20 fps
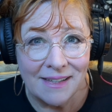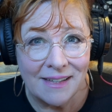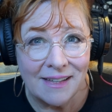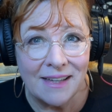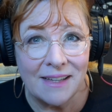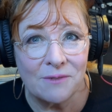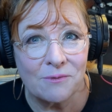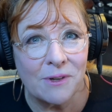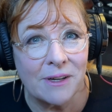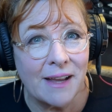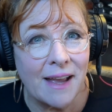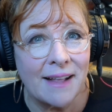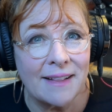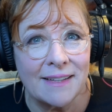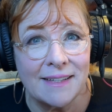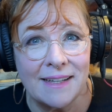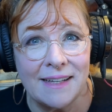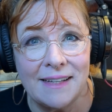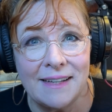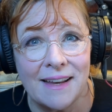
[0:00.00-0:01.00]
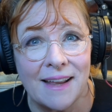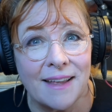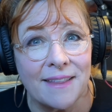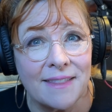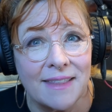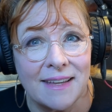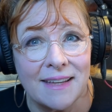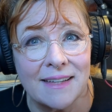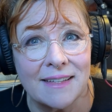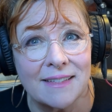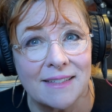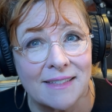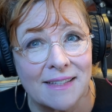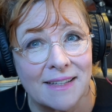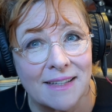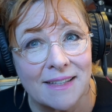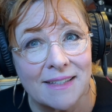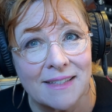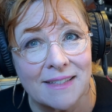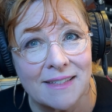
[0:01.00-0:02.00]
In reality, nothing
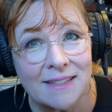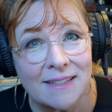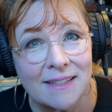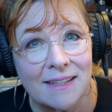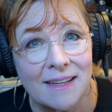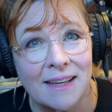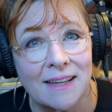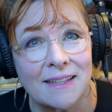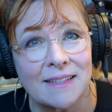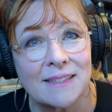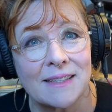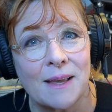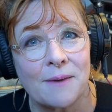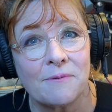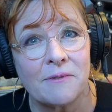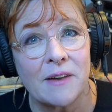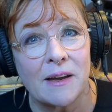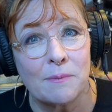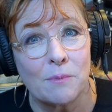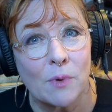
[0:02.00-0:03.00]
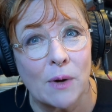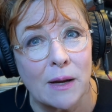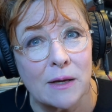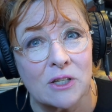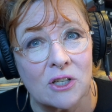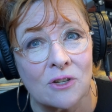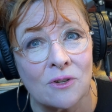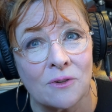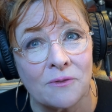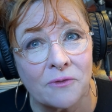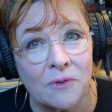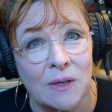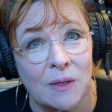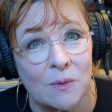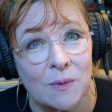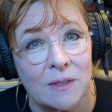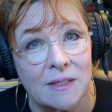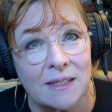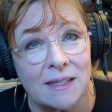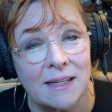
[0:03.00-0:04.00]
exists except vibrational
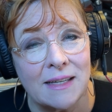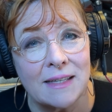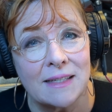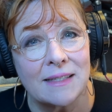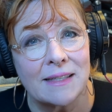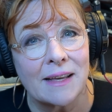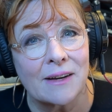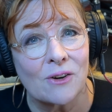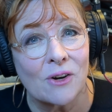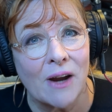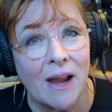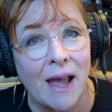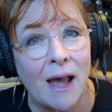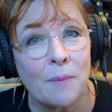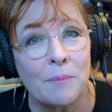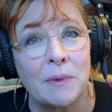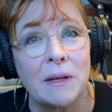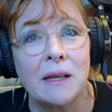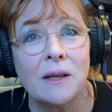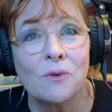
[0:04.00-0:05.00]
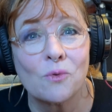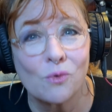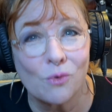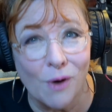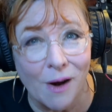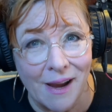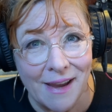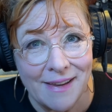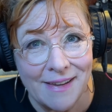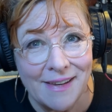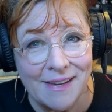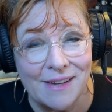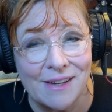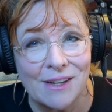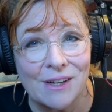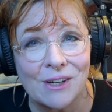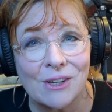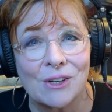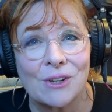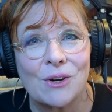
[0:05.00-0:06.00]
frequencies that are happening right
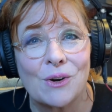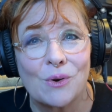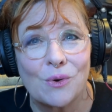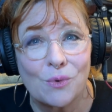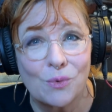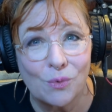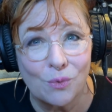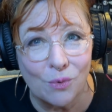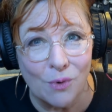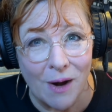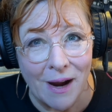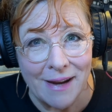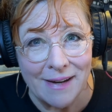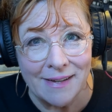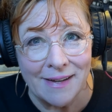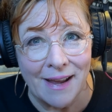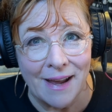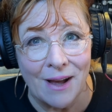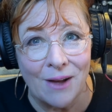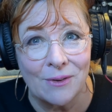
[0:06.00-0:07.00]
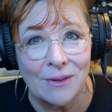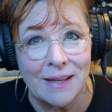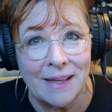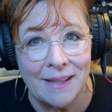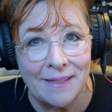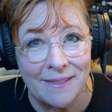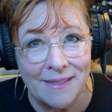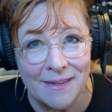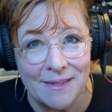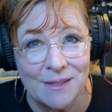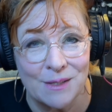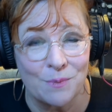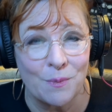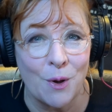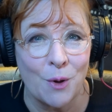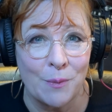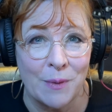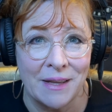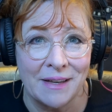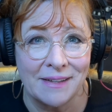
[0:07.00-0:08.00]
here, right now, in this
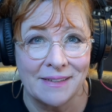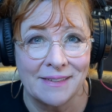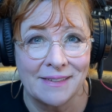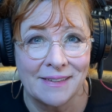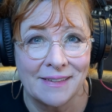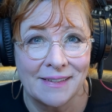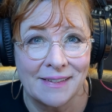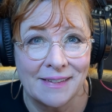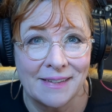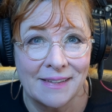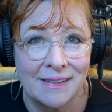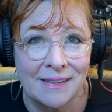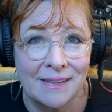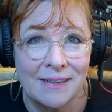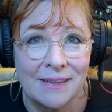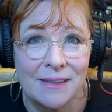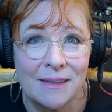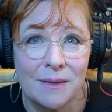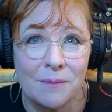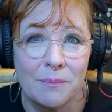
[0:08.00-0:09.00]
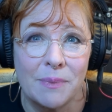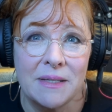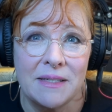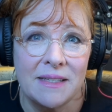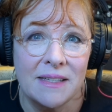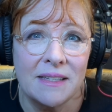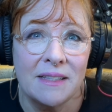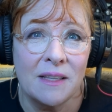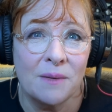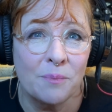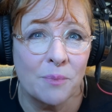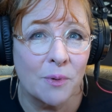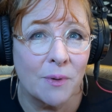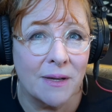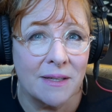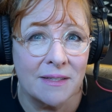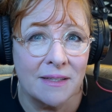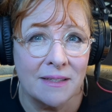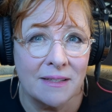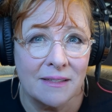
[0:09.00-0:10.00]
moment. But did the
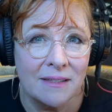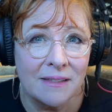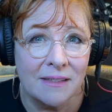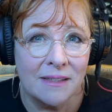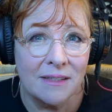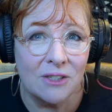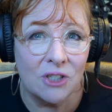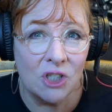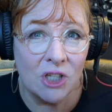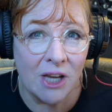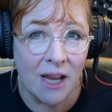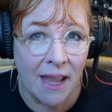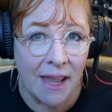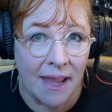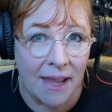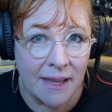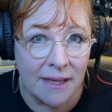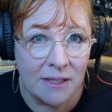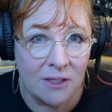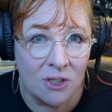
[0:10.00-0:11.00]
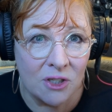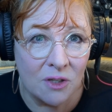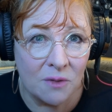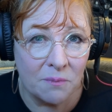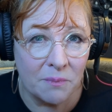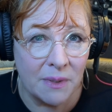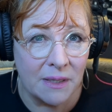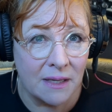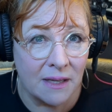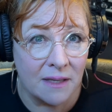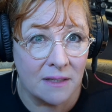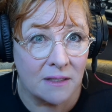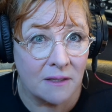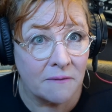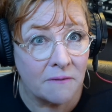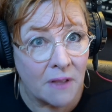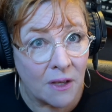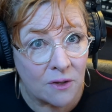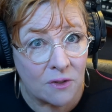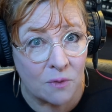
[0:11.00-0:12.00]
present change because of
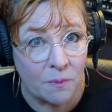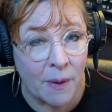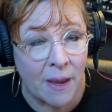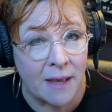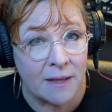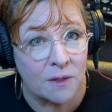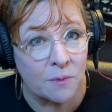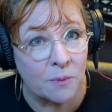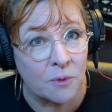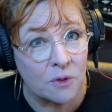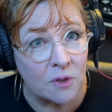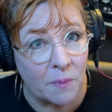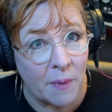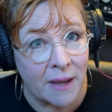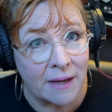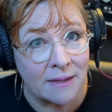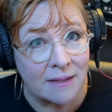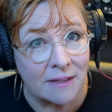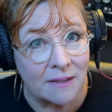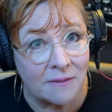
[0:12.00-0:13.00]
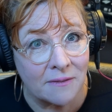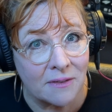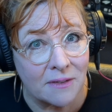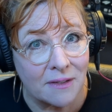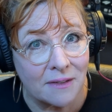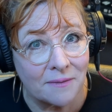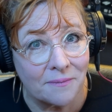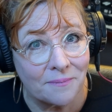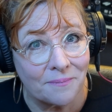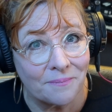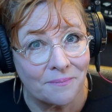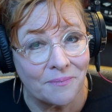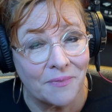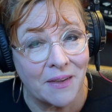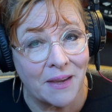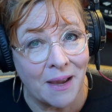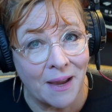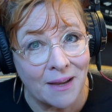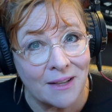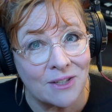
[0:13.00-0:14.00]
those past perspectives? And
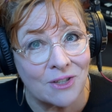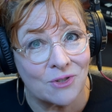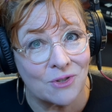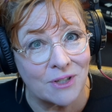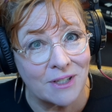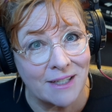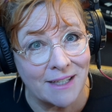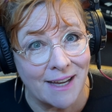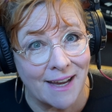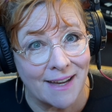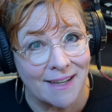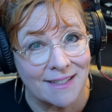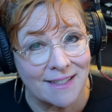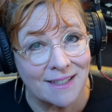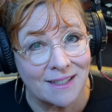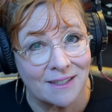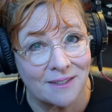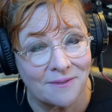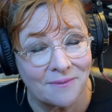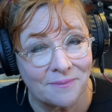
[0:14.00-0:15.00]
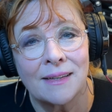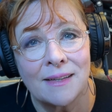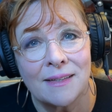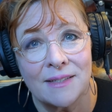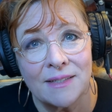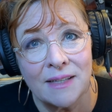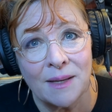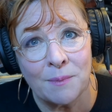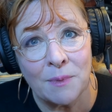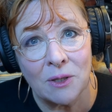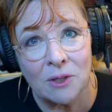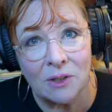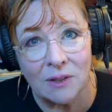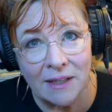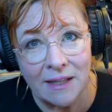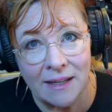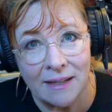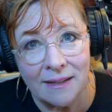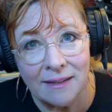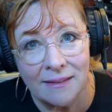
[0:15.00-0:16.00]
the answer is yes.
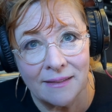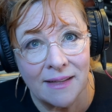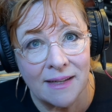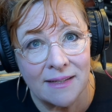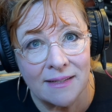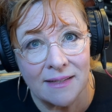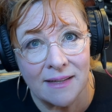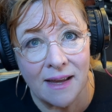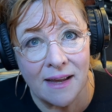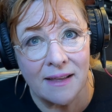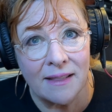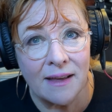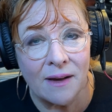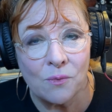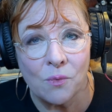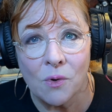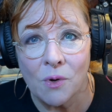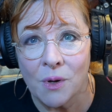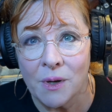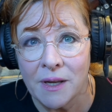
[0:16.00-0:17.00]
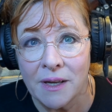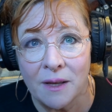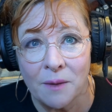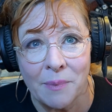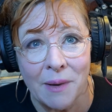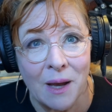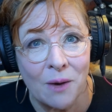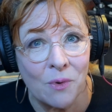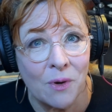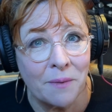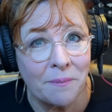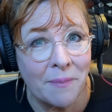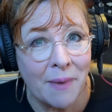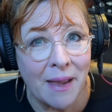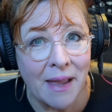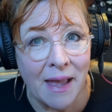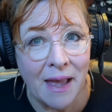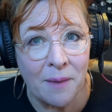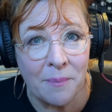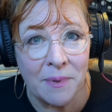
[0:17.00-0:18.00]
Similarly, they say that worrying about what may
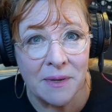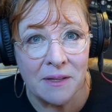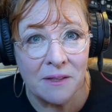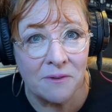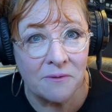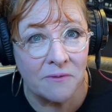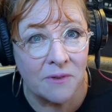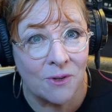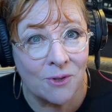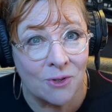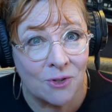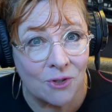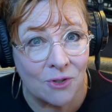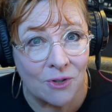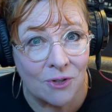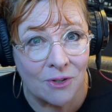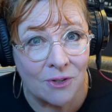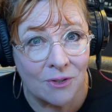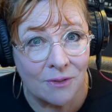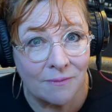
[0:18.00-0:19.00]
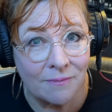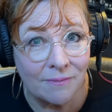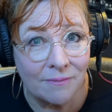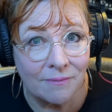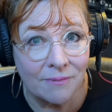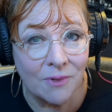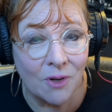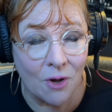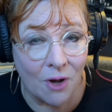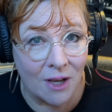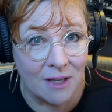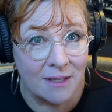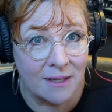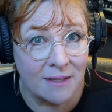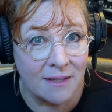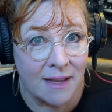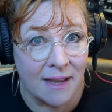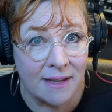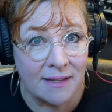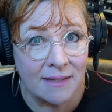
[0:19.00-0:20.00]
happen in the future causes
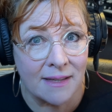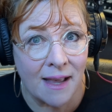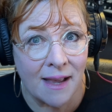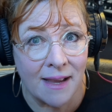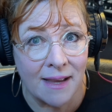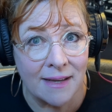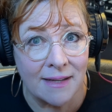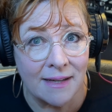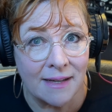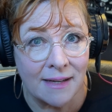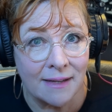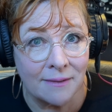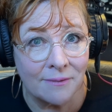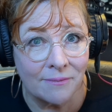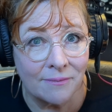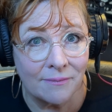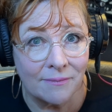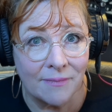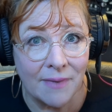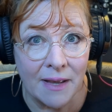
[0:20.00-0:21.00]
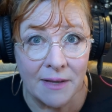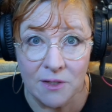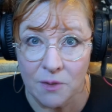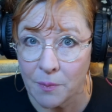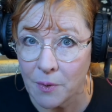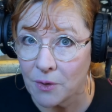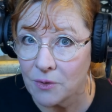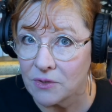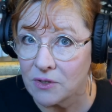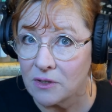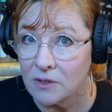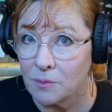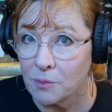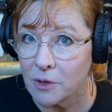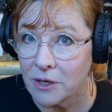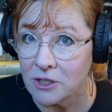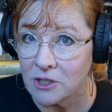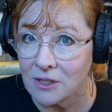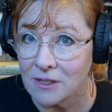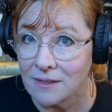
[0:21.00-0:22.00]
anxiety as opposed to
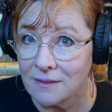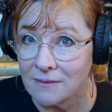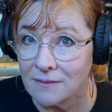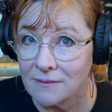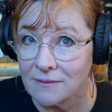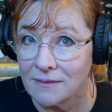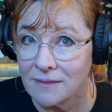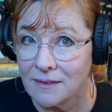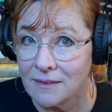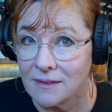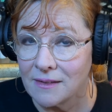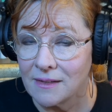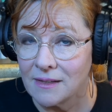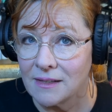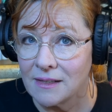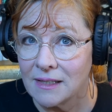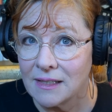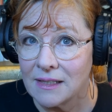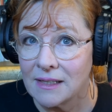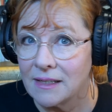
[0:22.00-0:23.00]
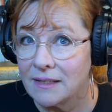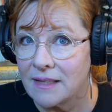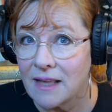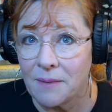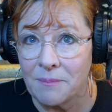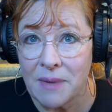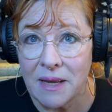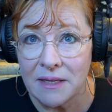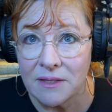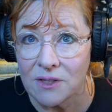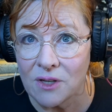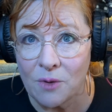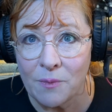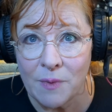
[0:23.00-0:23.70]
depression. That makes so